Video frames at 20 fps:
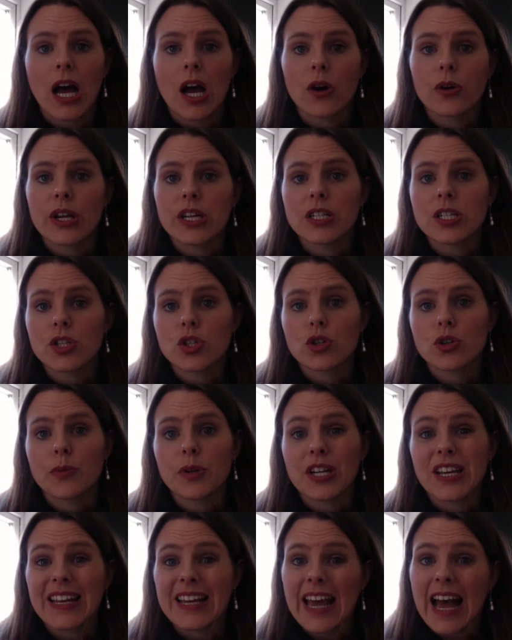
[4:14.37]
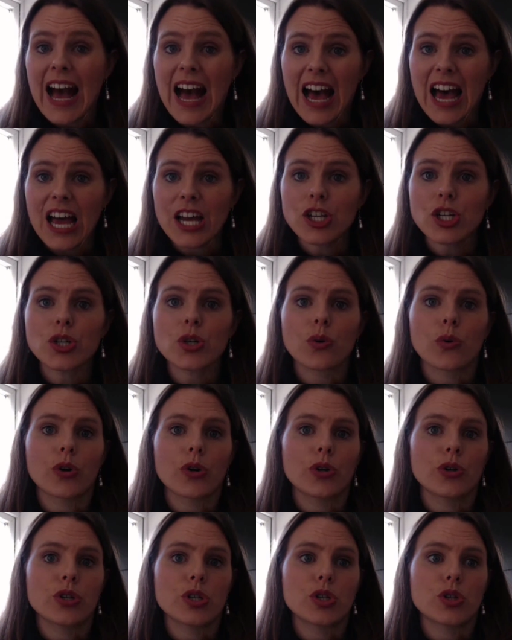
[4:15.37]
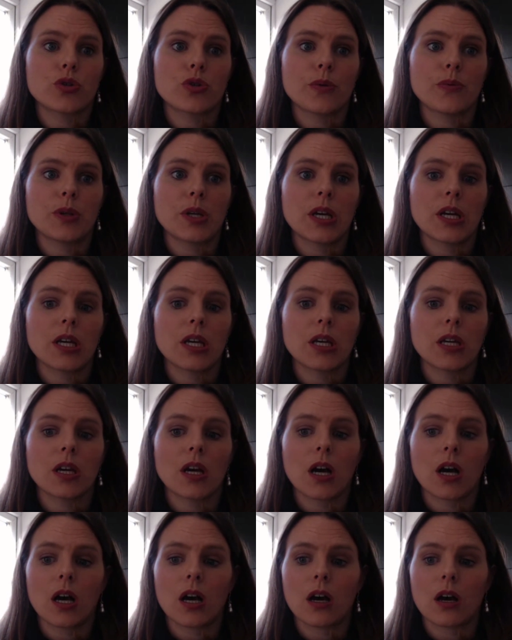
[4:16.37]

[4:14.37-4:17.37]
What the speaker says: out and distributing cash, or you're distributing